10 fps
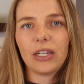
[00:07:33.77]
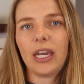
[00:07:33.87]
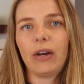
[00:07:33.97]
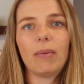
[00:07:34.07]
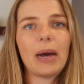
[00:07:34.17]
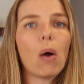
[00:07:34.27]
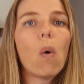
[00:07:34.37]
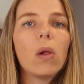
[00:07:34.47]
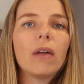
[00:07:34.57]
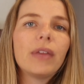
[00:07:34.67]
to hear
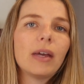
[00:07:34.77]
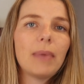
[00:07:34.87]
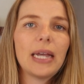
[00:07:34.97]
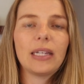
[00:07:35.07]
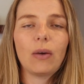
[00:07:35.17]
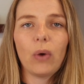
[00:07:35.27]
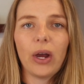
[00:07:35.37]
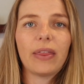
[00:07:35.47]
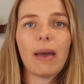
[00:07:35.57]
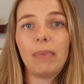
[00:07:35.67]
about all of the amazing
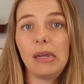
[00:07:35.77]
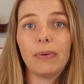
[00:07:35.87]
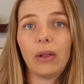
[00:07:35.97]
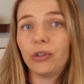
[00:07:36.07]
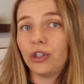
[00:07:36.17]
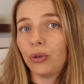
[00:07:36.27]
work that people are